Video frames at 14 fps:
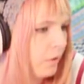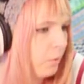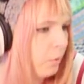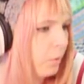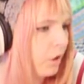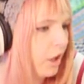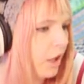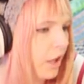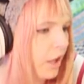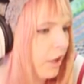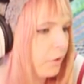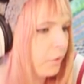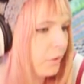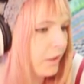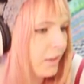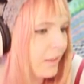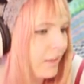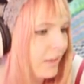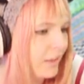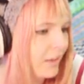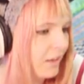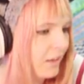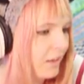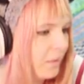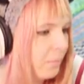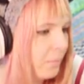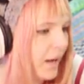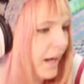Woo!
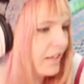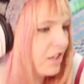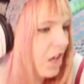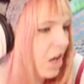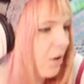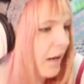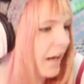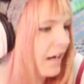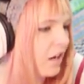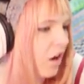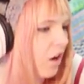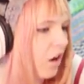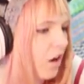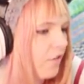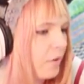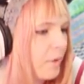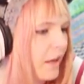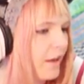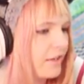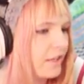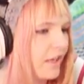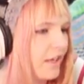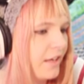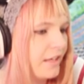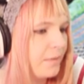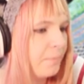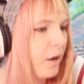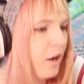By doing all the moves that
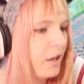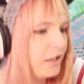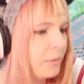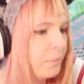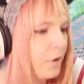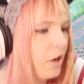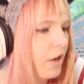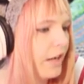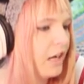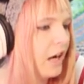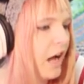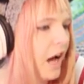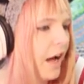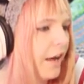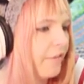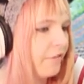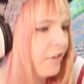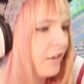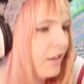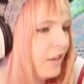is possible in life.